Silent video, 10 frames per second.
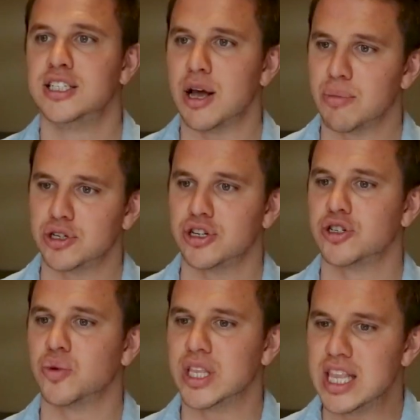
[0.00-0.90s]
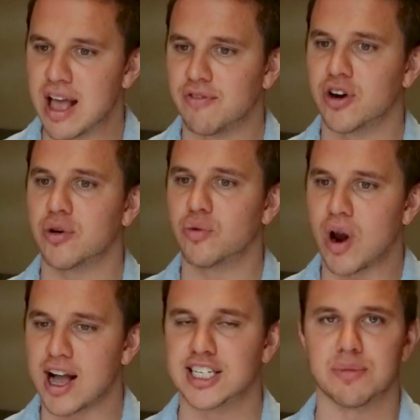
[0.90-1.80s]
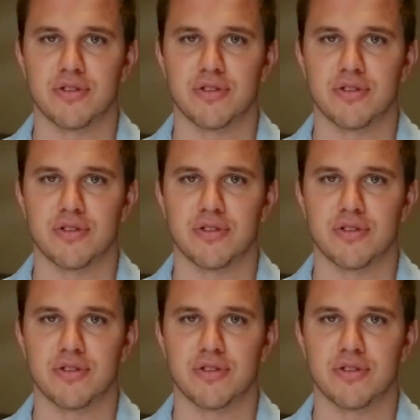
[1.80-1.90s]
temperatures will never rise